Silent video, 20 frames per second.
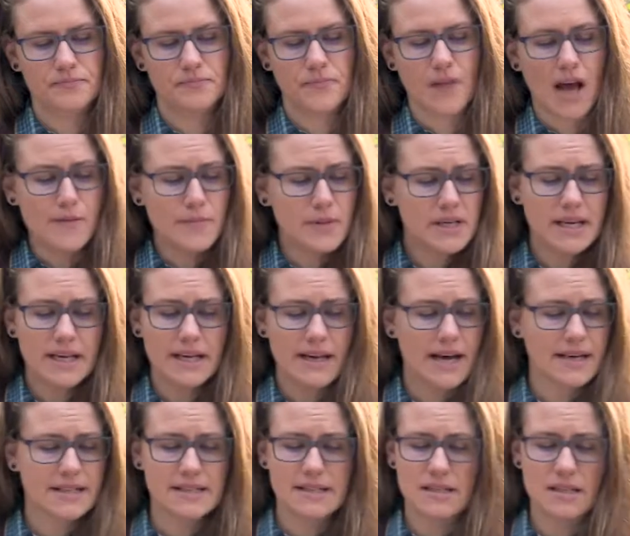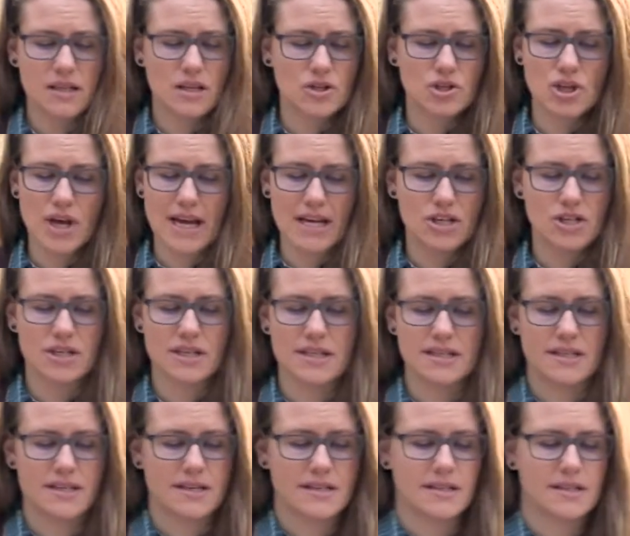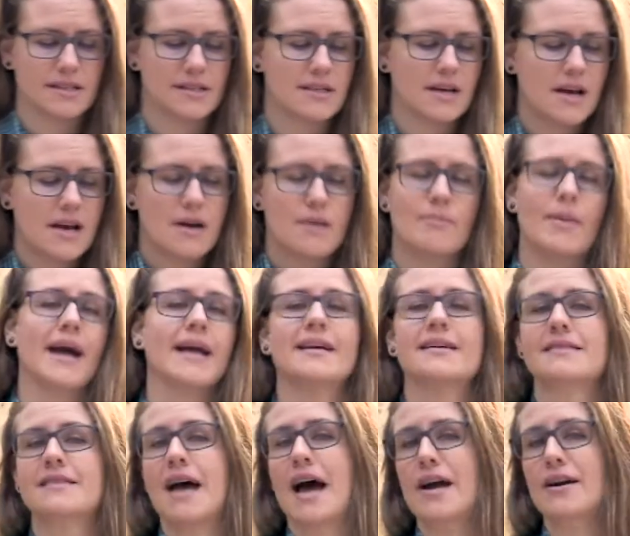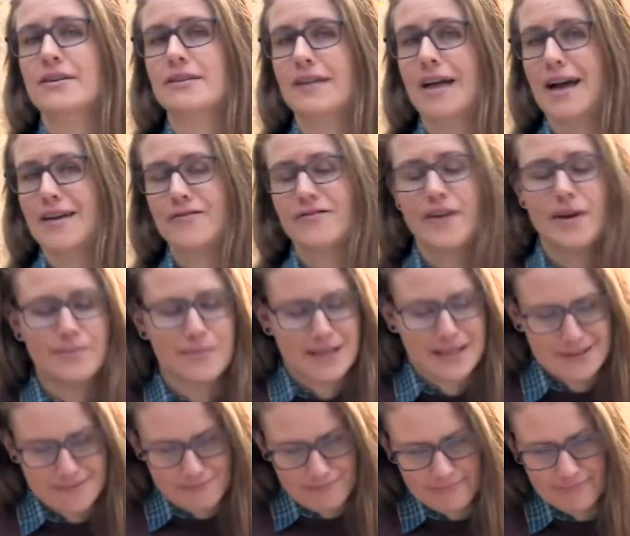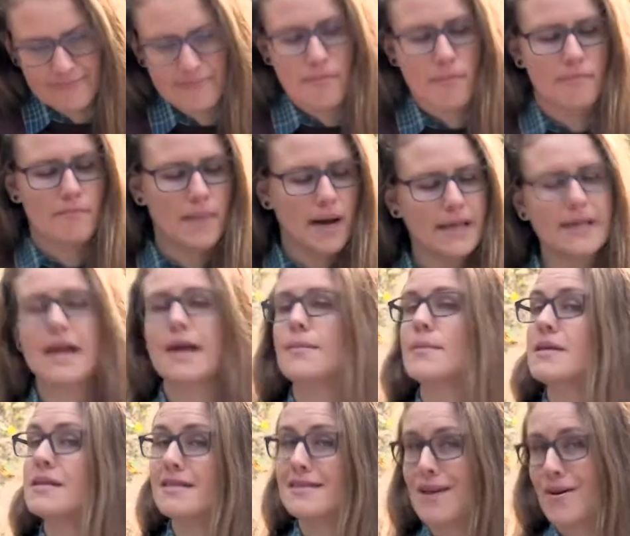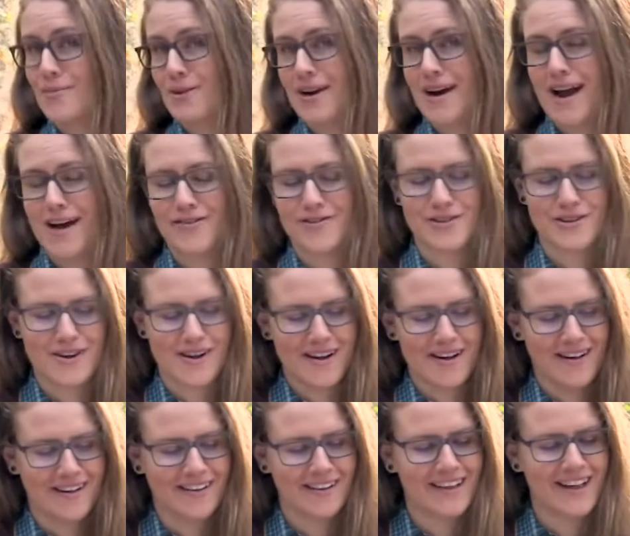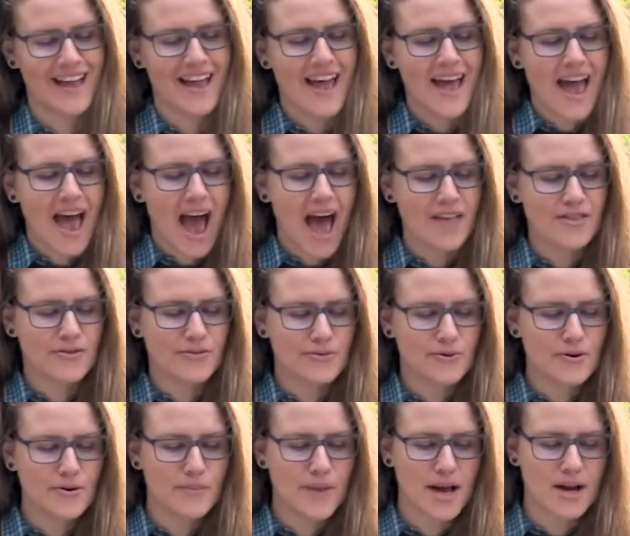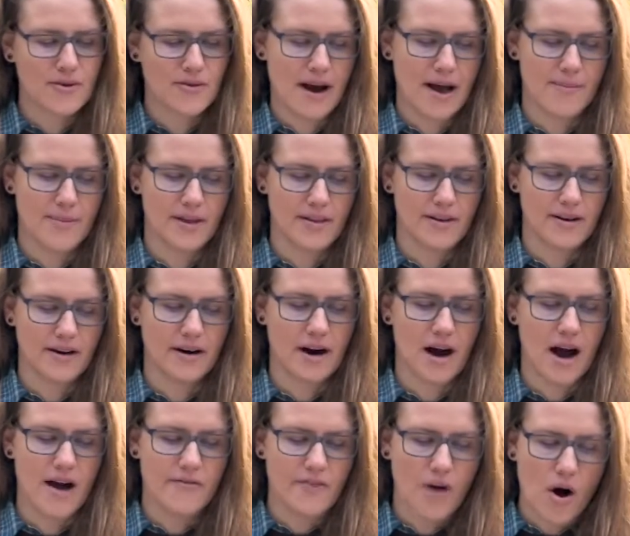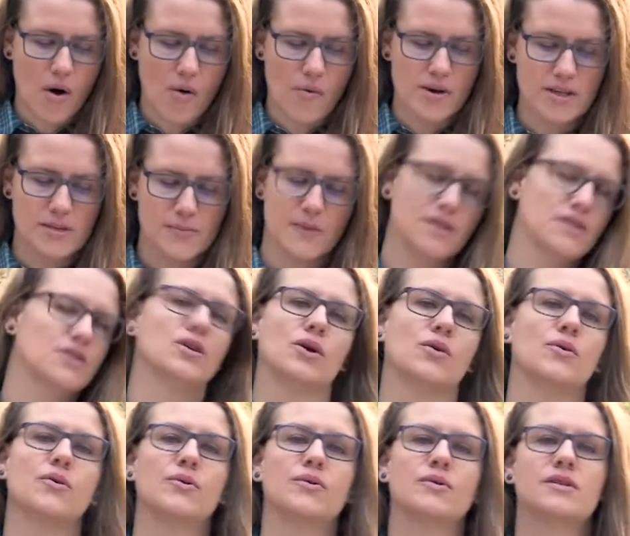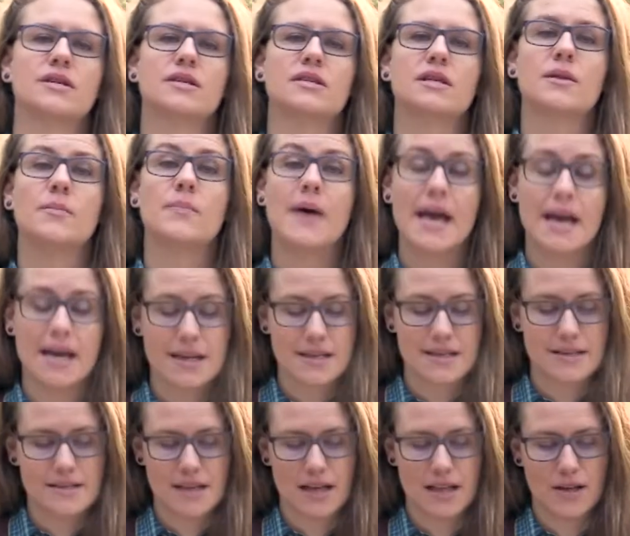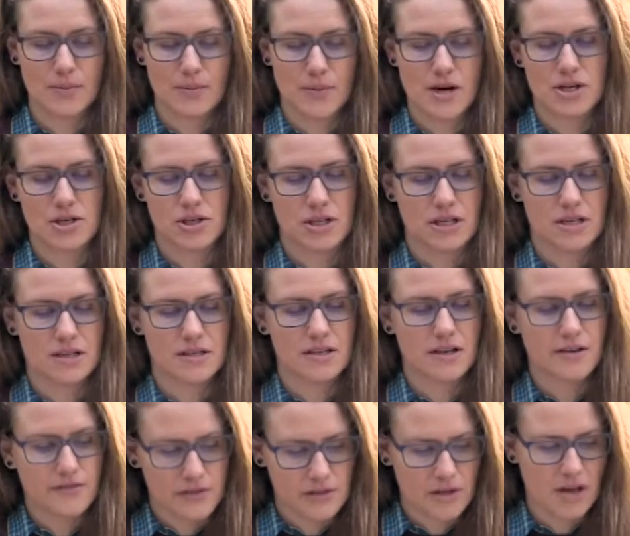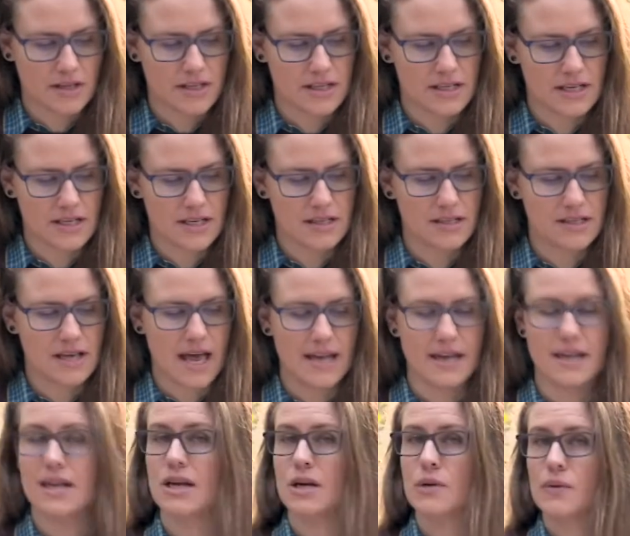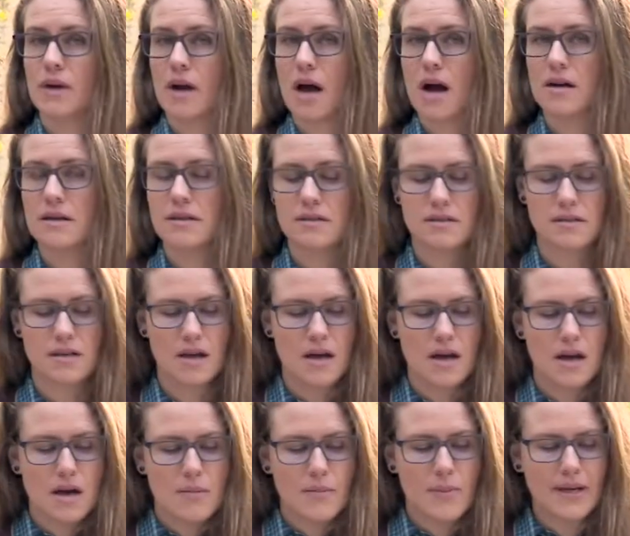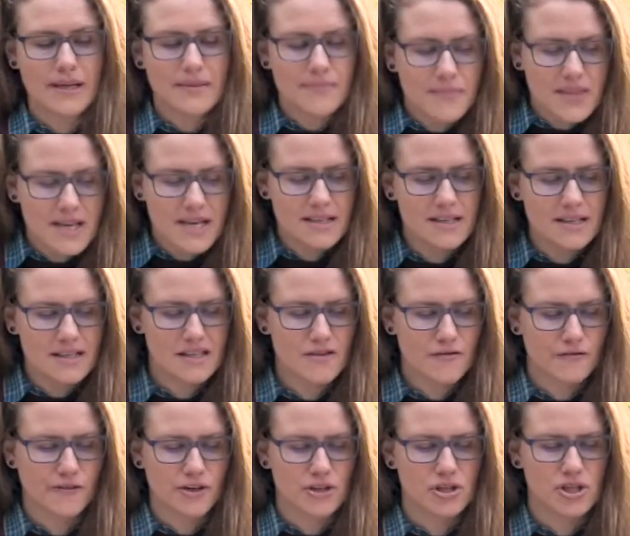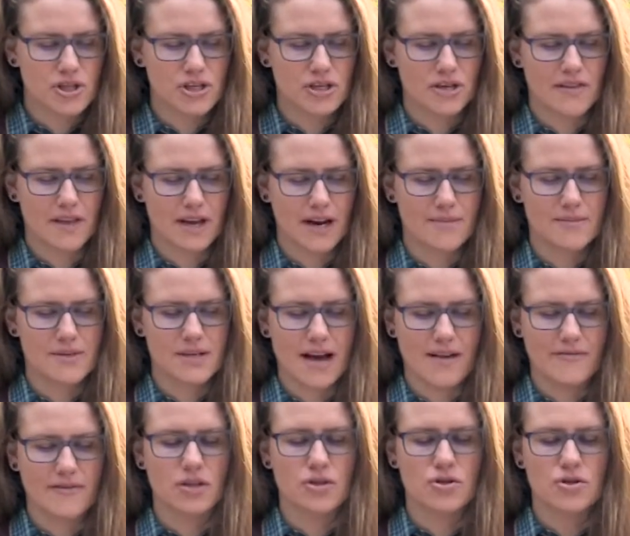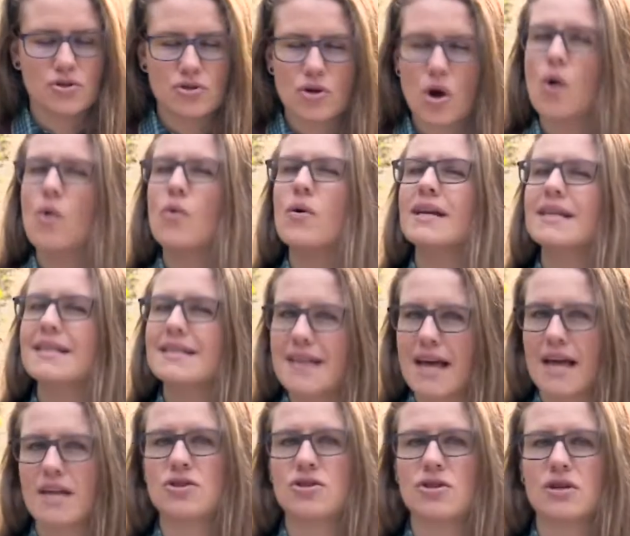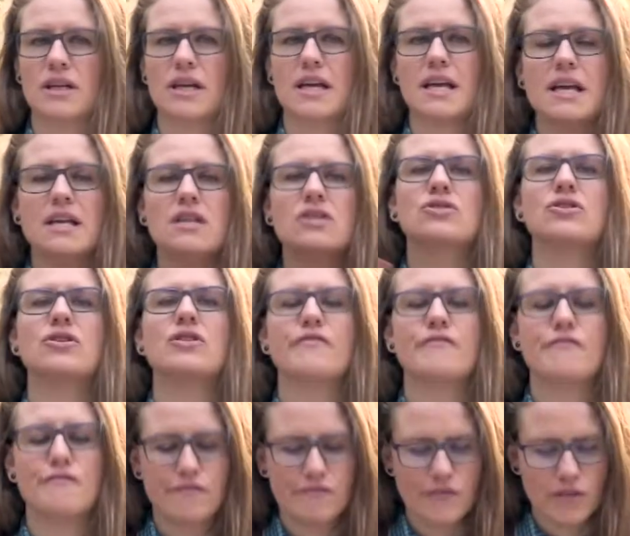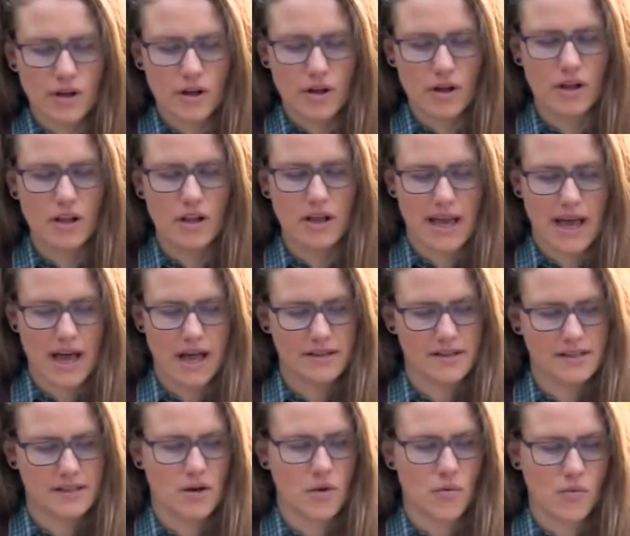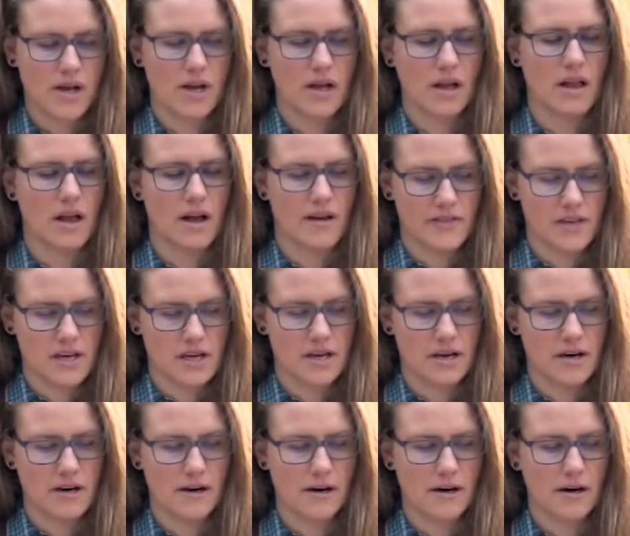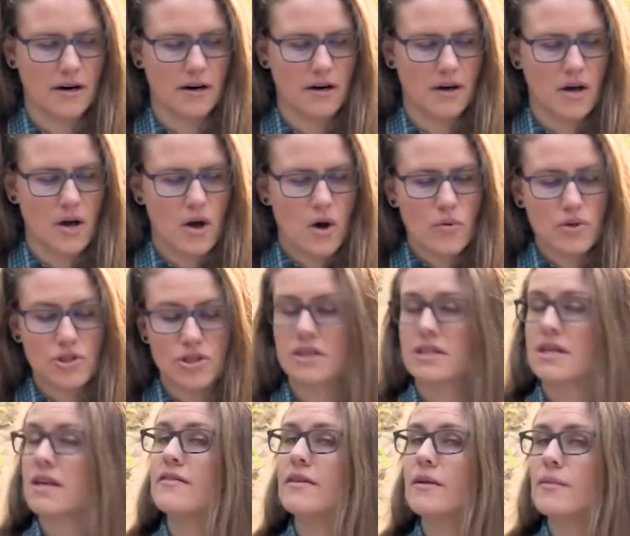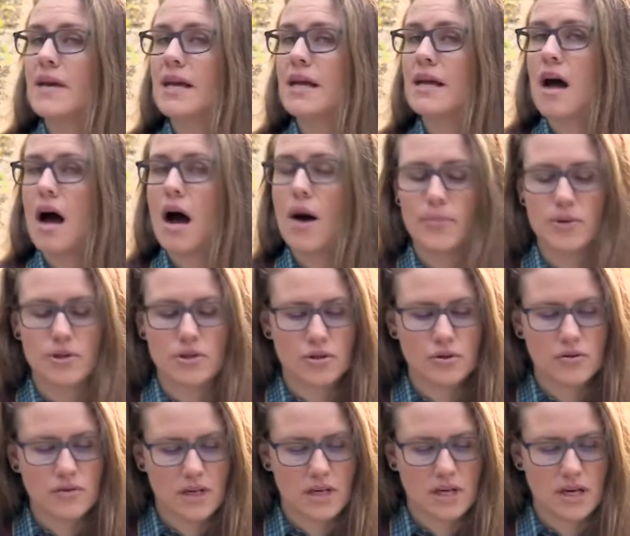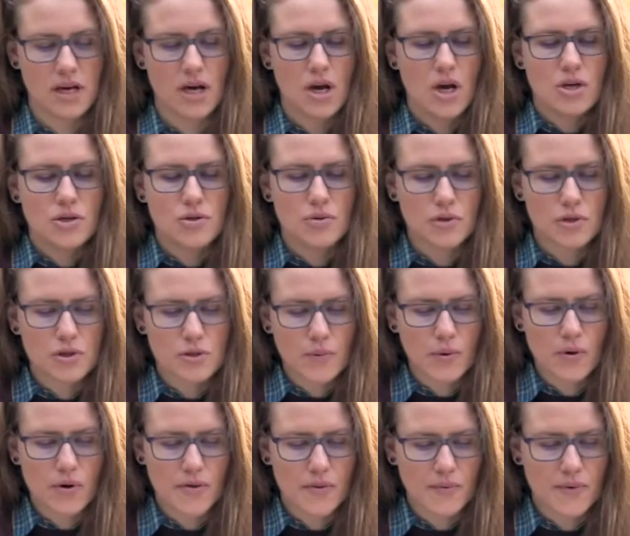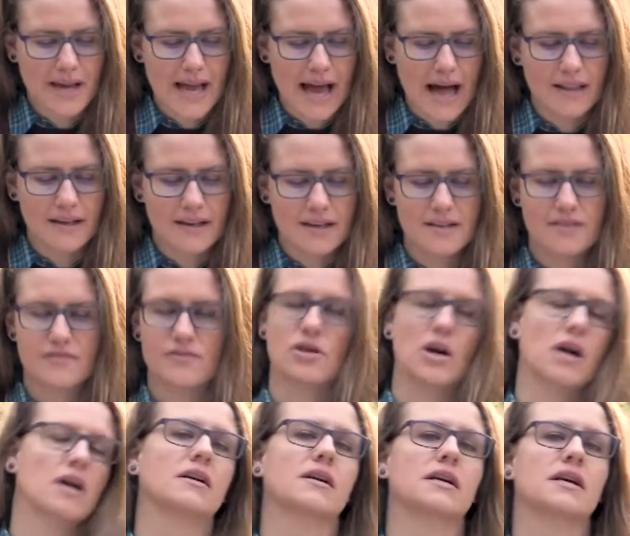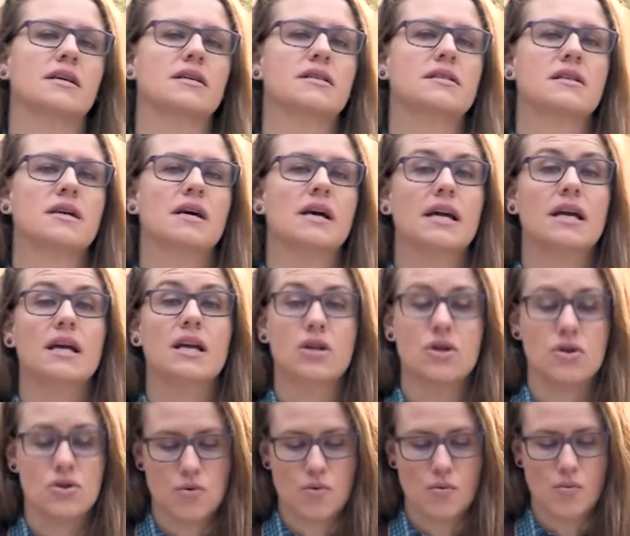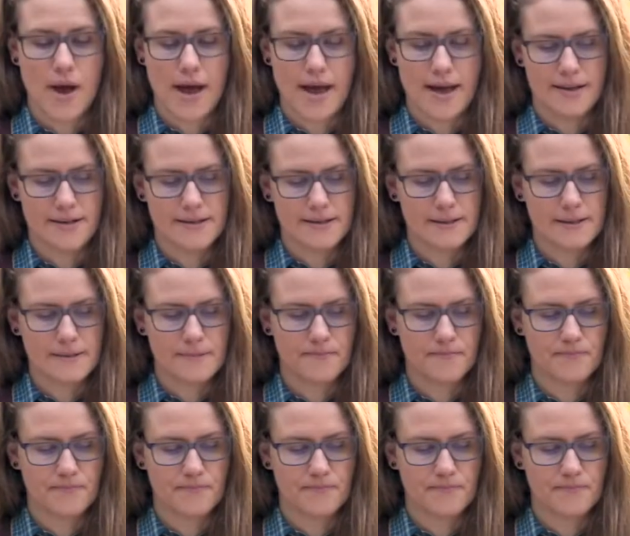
I've been connected to the changing seasons my entire life. I mean, my name is Summer after all. And through my grandmother, I've always been attuned to the pagan celebrations of solstice and equinox. But this is the first year that I'm diving so intentionally into the full Celtic wheel of the year, which is giving me an opportunity to explore the reality of darkness in new ways.